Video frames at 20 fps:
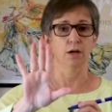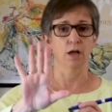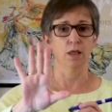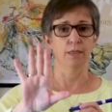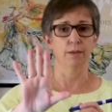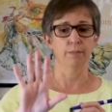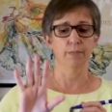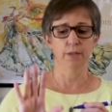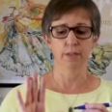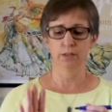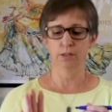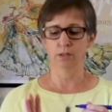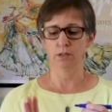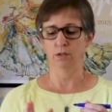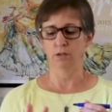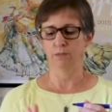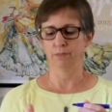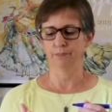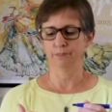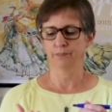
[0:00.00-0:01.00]
on the
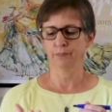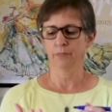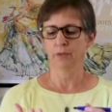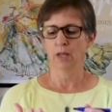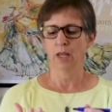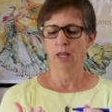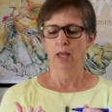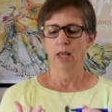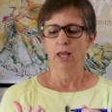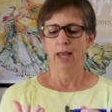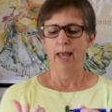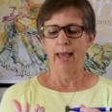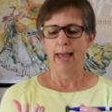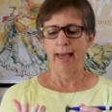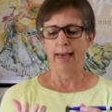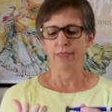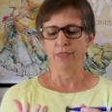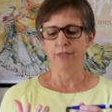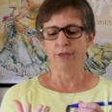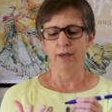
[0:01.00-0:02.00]
pencil.
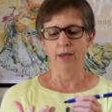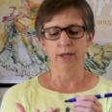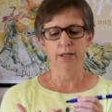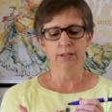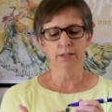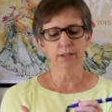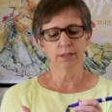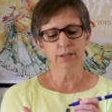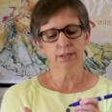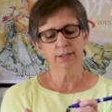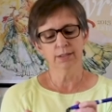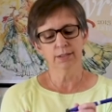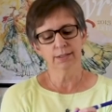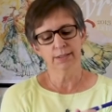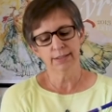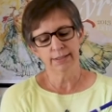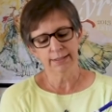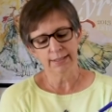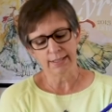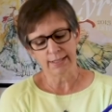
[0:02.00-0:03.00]
And then
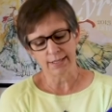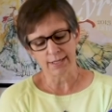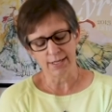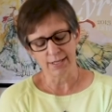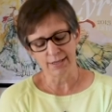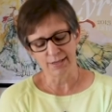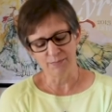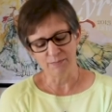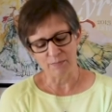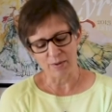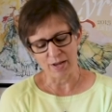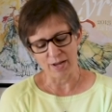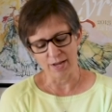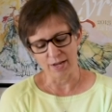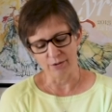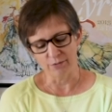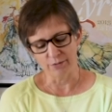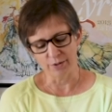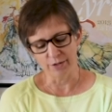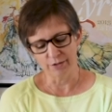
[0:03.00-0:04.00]
on
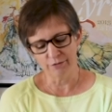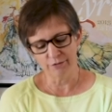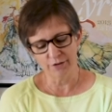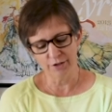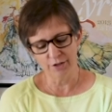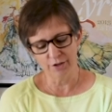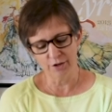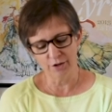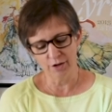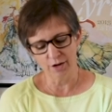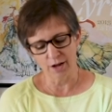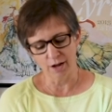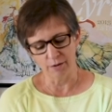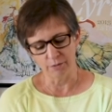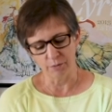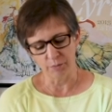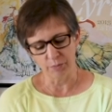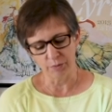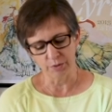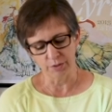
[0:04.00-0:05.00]
my ring finger, I
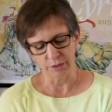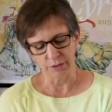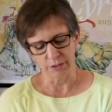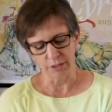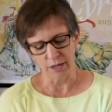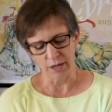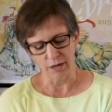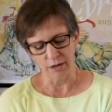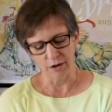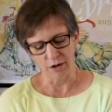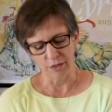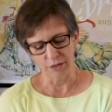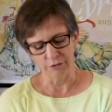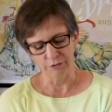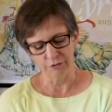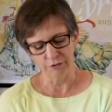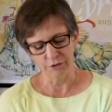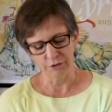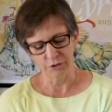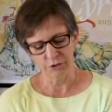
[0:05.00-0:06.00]
will put a dot on the
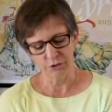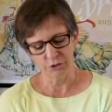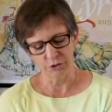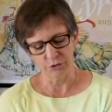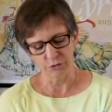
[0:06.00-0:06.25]
first